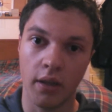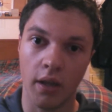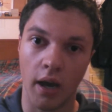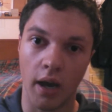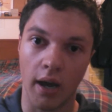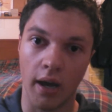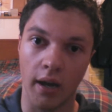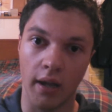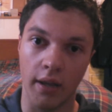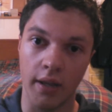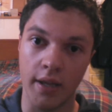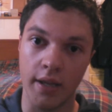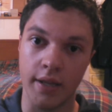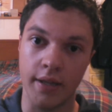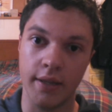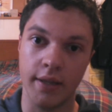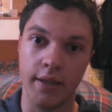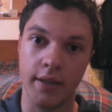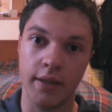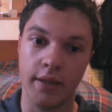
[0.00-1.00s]
Uh,
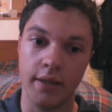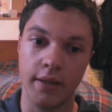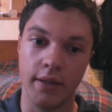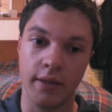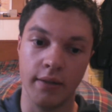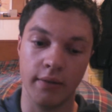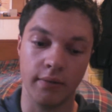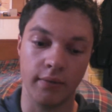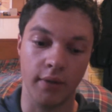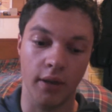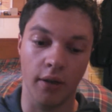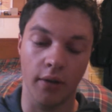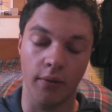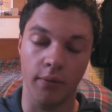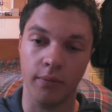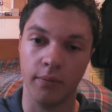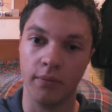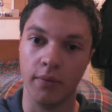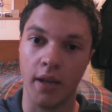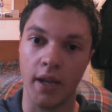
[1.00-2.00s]
it, you know,
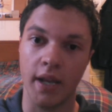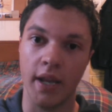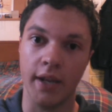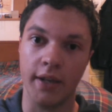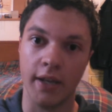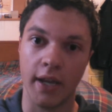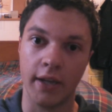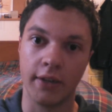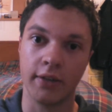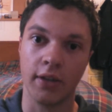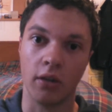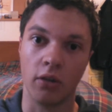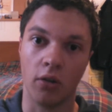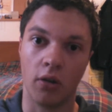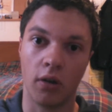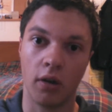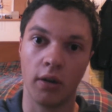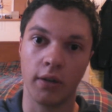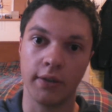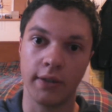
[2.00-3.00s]
it, it takes a
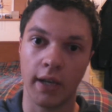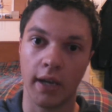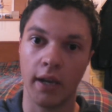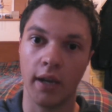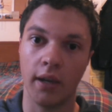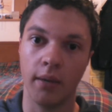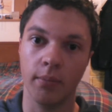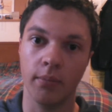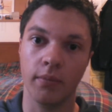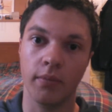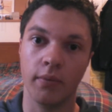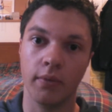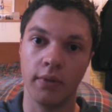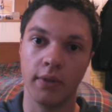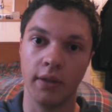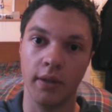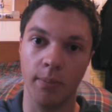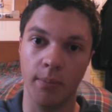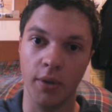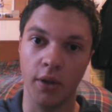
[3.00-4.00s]
long time
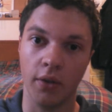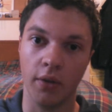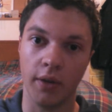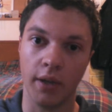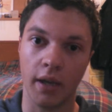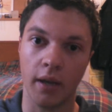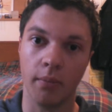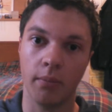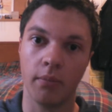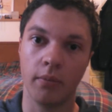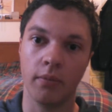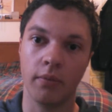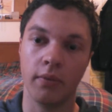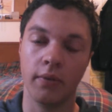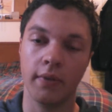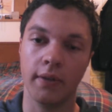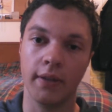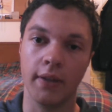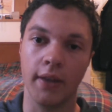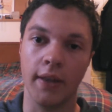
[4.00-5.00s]
to build up
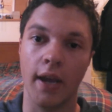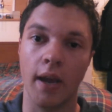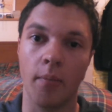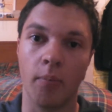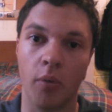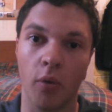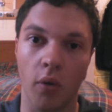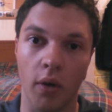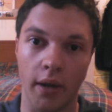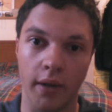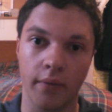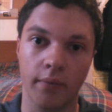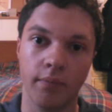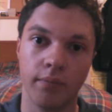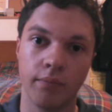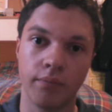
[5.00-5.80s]
to that point.